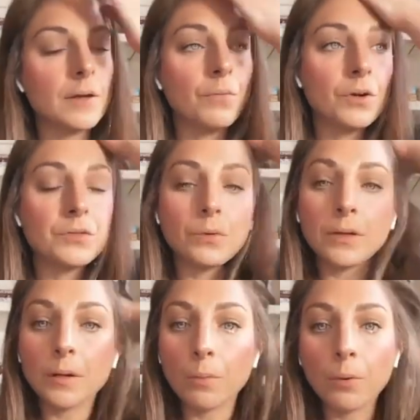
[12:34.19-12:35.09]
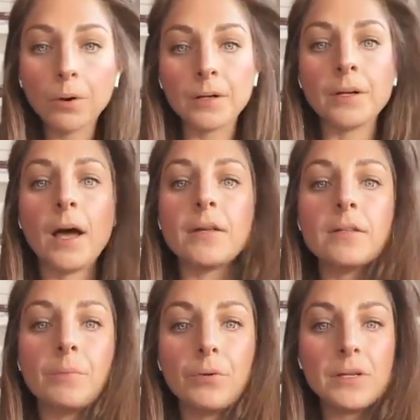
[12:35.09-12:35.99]
and what's really important as
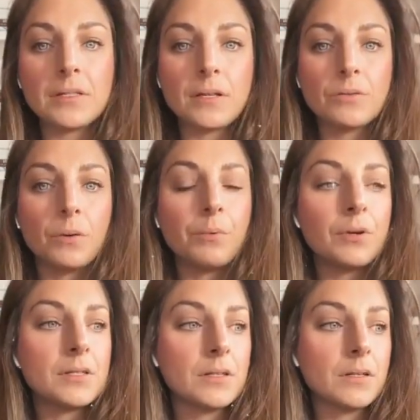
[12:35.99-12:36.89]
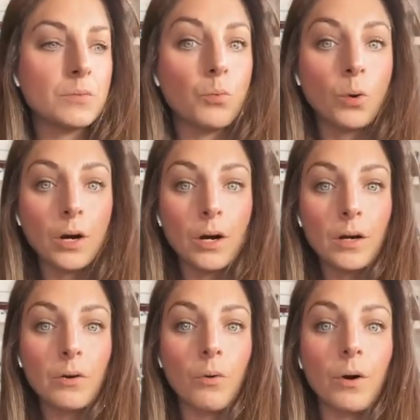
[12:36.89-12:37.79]
a priestess or priestess
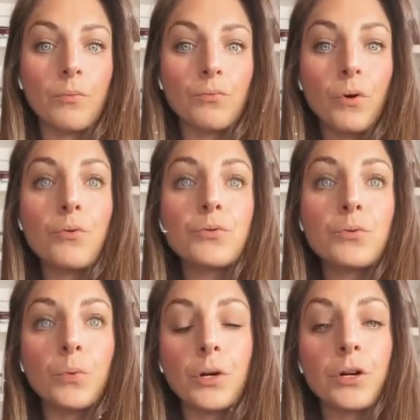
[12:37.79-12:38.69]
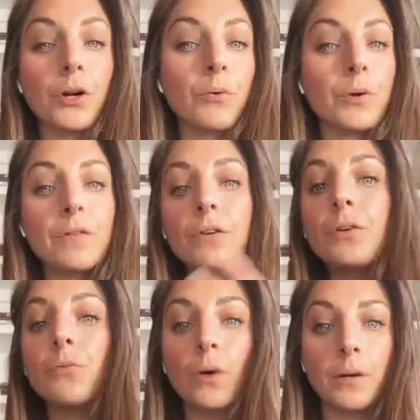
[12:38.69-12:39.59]
work or a rose worker, whatever
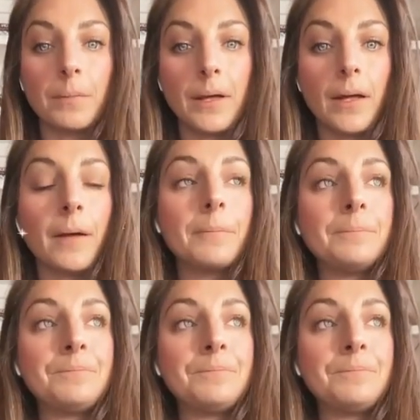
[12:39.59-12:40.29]
you want to be,